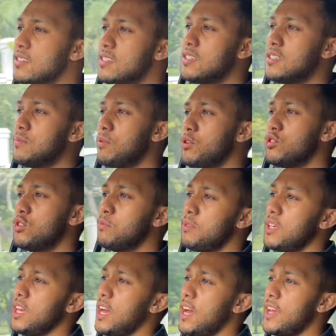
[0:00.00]
is supposed to
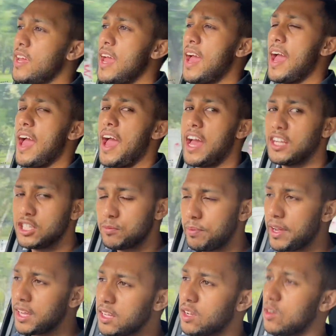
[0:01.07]
be a
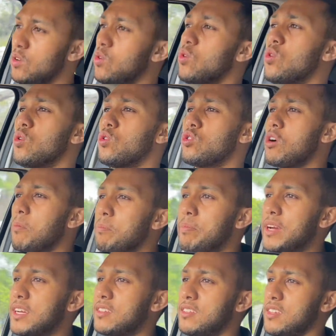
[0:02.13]
hatchback or
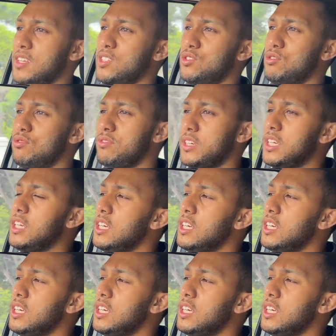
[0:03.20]
compact SUV.